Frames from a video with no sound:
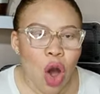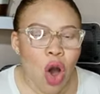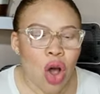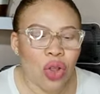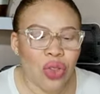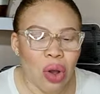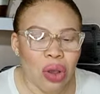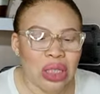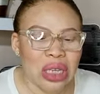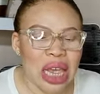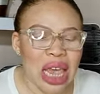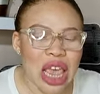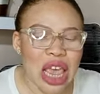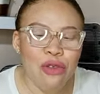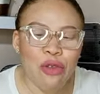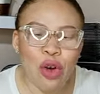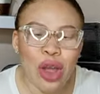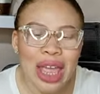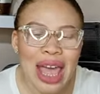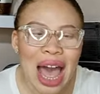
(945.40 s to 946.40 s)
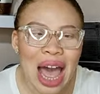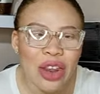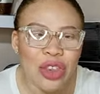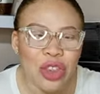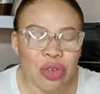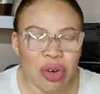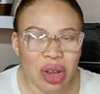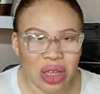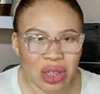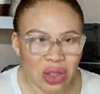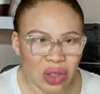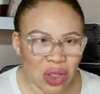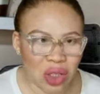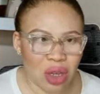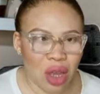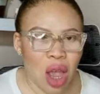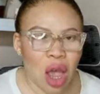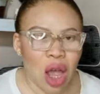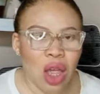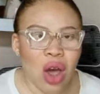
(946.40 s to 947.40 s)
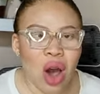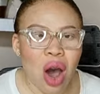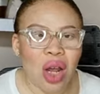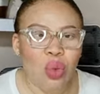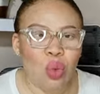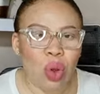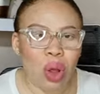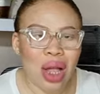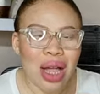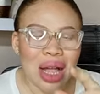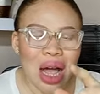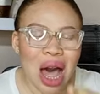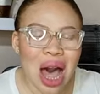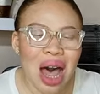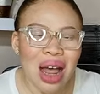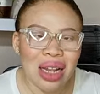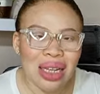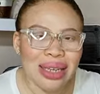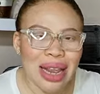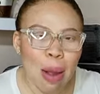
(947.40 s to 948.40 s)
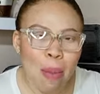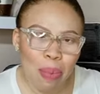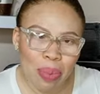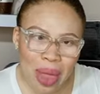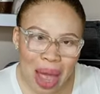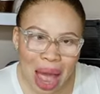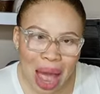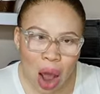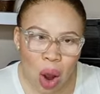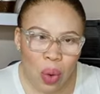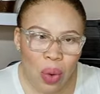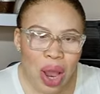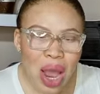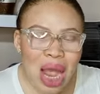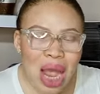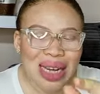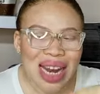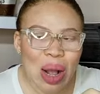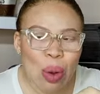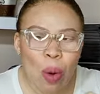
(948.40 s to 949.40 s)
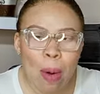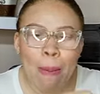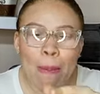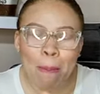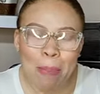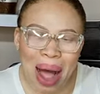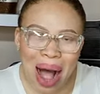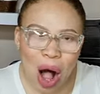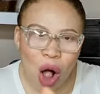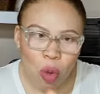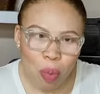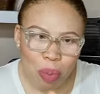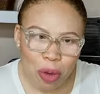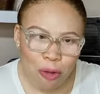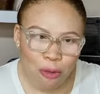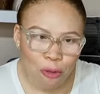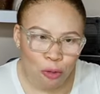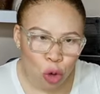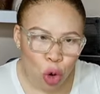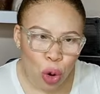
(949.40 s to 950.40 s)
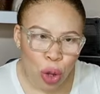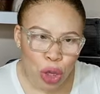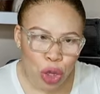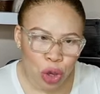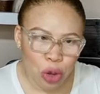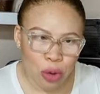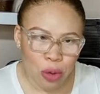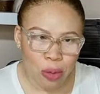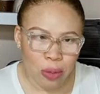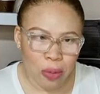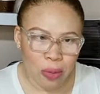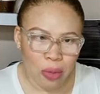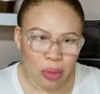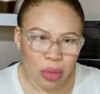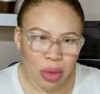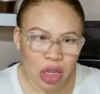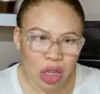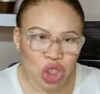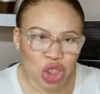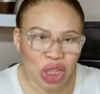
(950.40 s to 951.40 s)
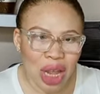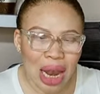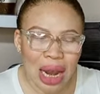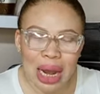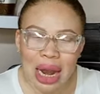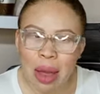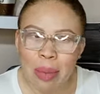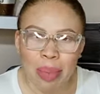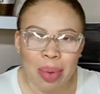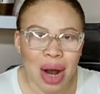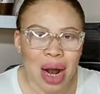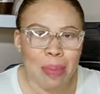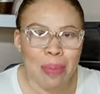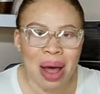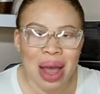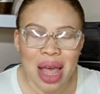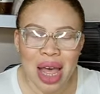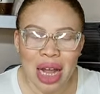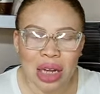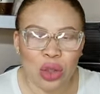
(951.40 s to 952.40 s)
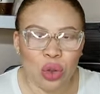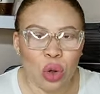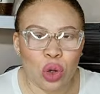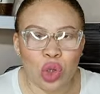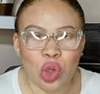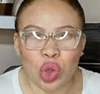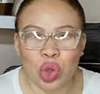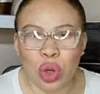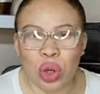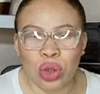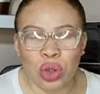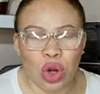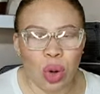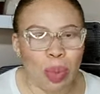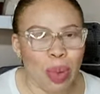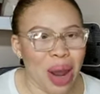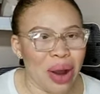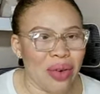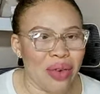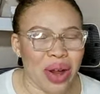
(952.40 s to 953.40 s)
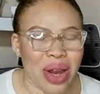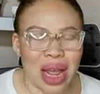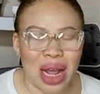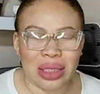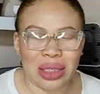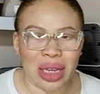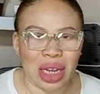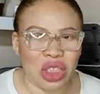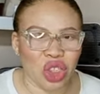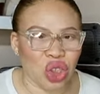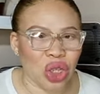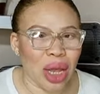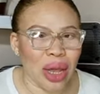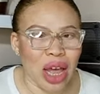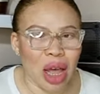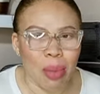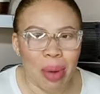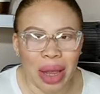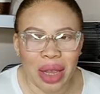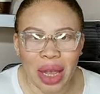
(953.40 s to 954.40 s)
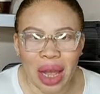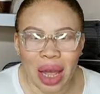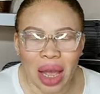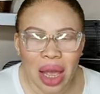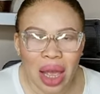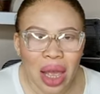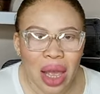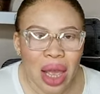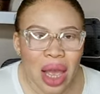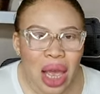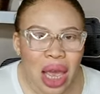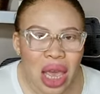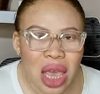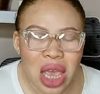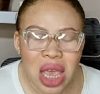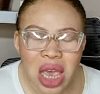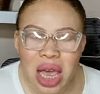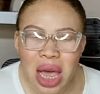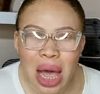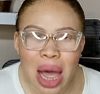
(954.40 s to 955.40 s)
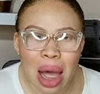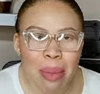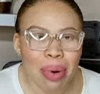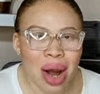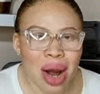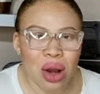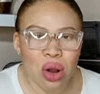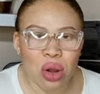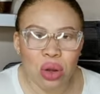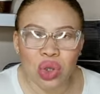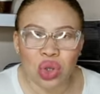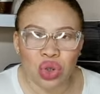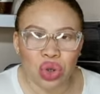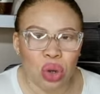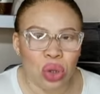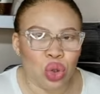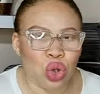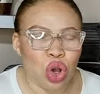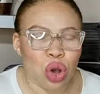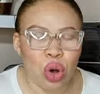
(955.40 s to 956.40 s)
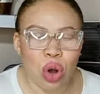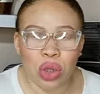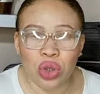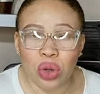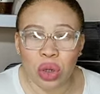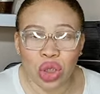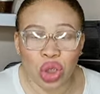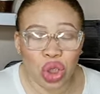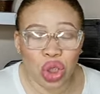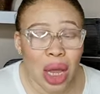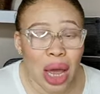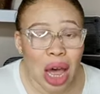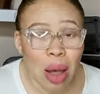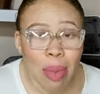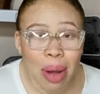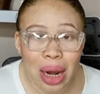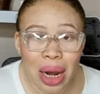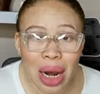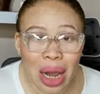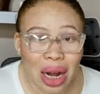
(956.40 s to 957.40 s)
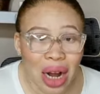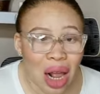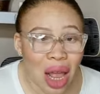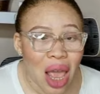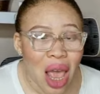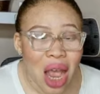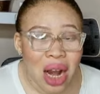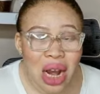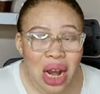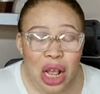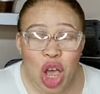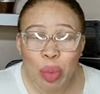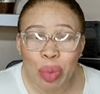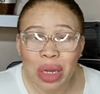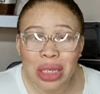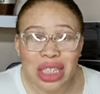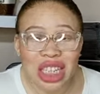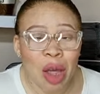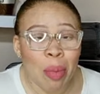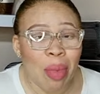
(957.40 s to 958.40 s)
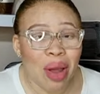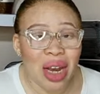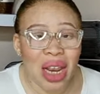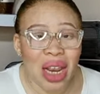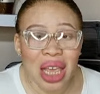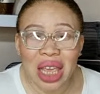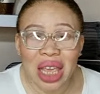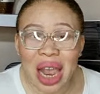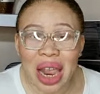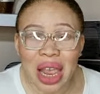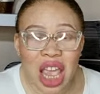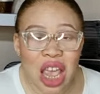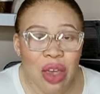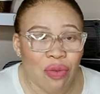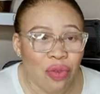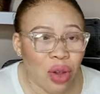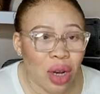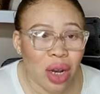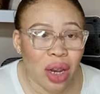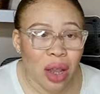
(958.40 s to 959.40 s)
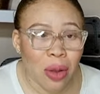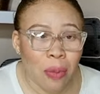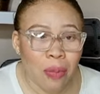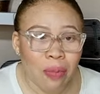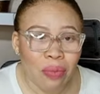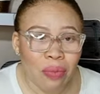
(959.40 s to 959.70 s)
or those evil gatherings. God will cut them down. They will bow before you. Shalebra makato sondo parikata shagabaya. Ikabrado sondo koto shagabalagada. There could be somebody here even.